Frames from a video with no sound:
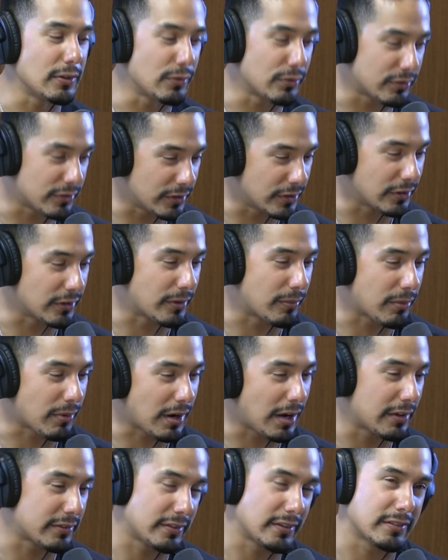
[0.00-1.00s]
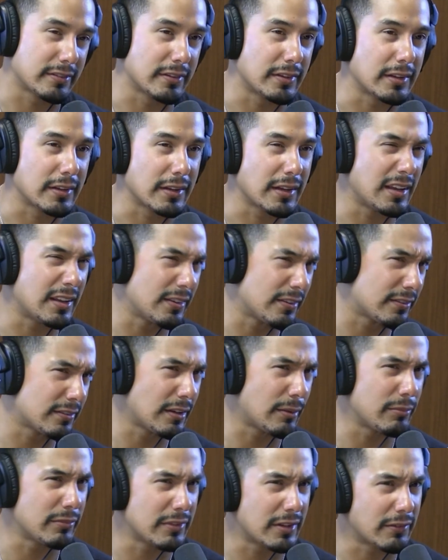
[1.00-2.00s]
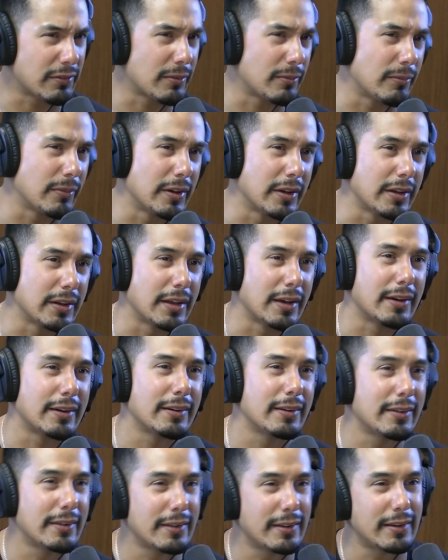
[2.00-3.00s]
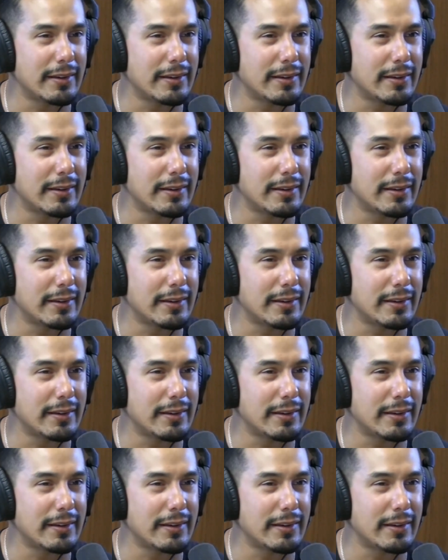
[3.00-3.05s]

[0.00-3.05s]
you still are processing in some different way now?